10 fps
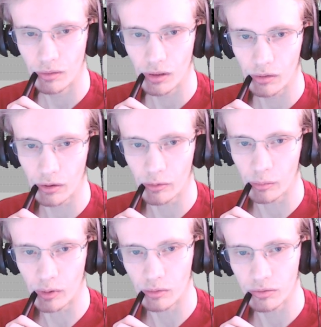little of
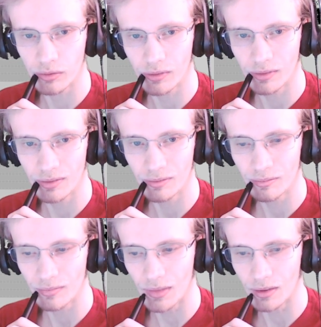both.
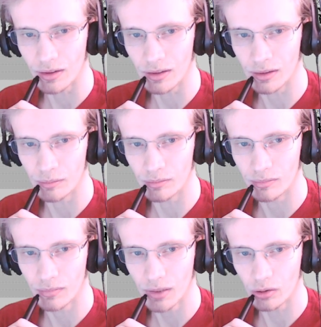
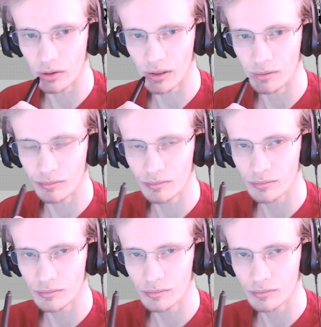Cookie.